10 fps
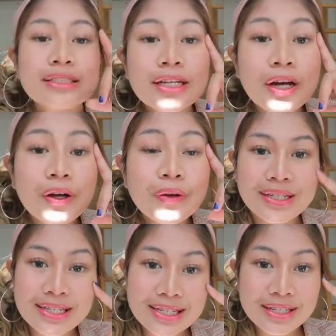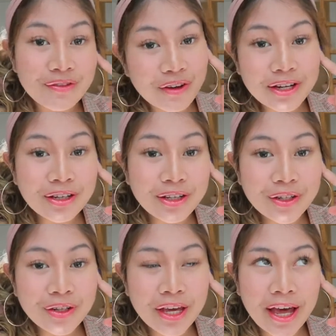So this is the final
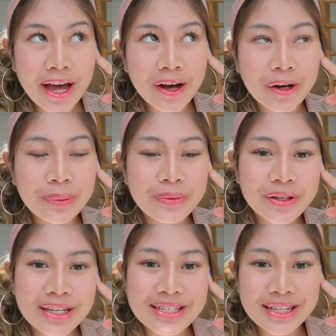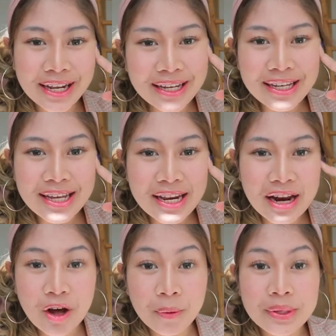look. I hope you guys like it,
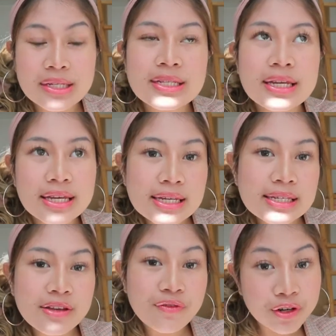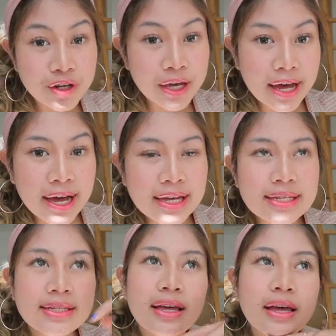and I hope it's easy for you
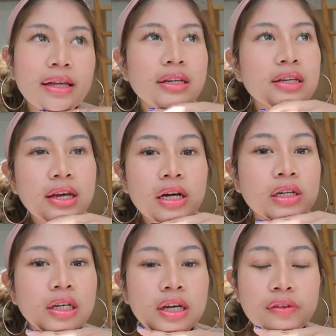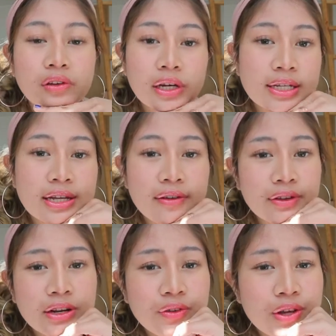guys. And yeah, if you guys
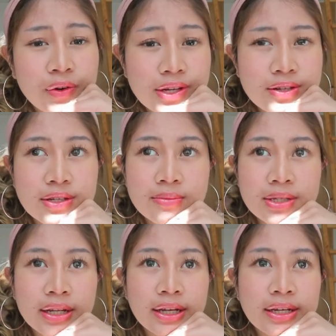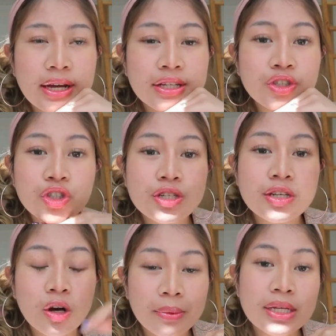have any requests or something like that,
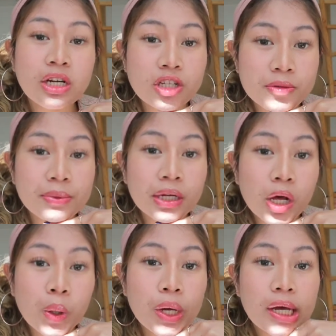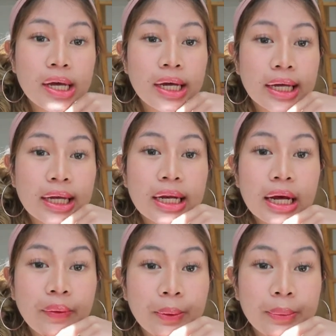just comment down below and
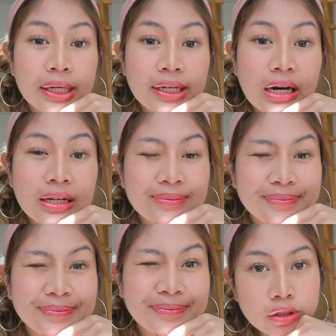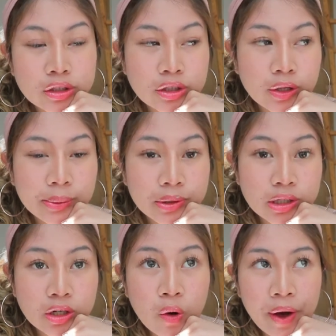I will make it. So I'm
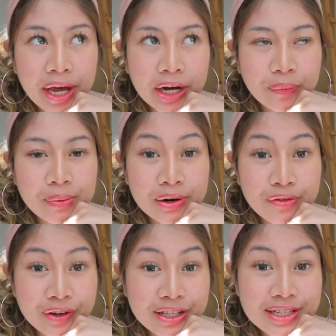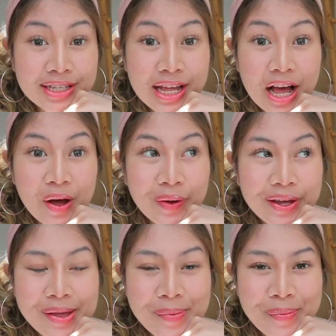gonna go hang out with my friends now,
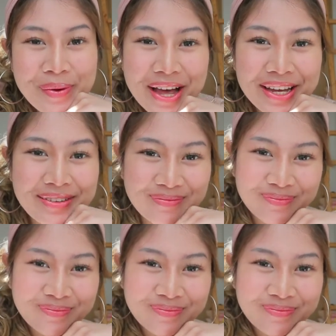and bye.